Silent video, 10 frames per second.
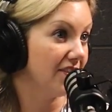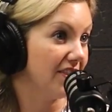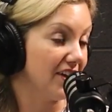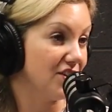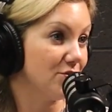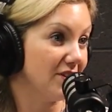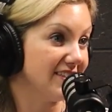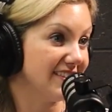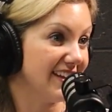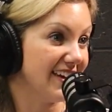That you
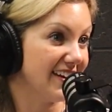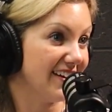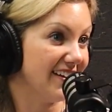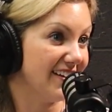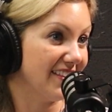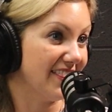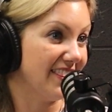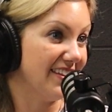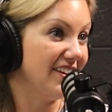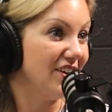need to like,
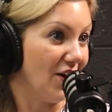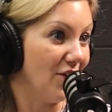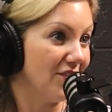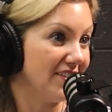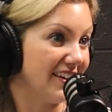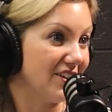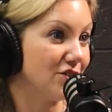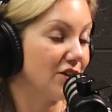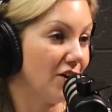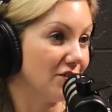you know, like
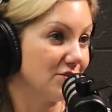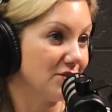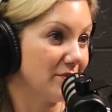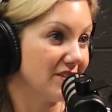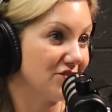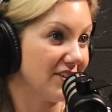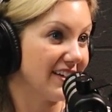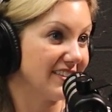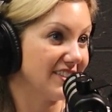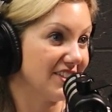you're also
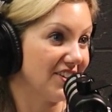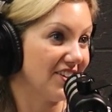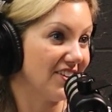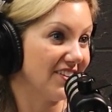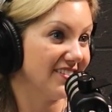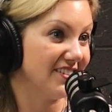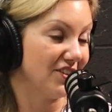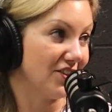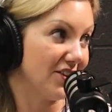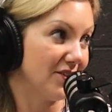demonstrating to
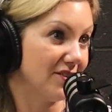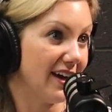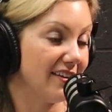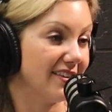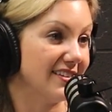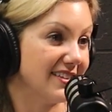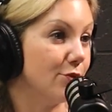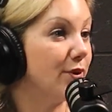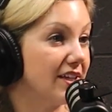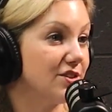your athletes, like
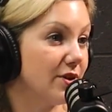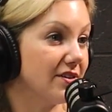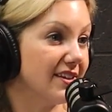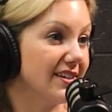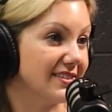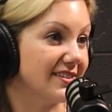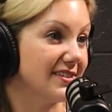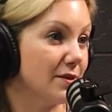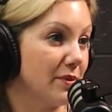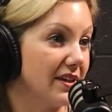we can do hard things. This
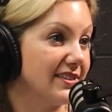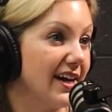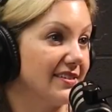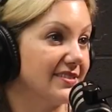is a big task.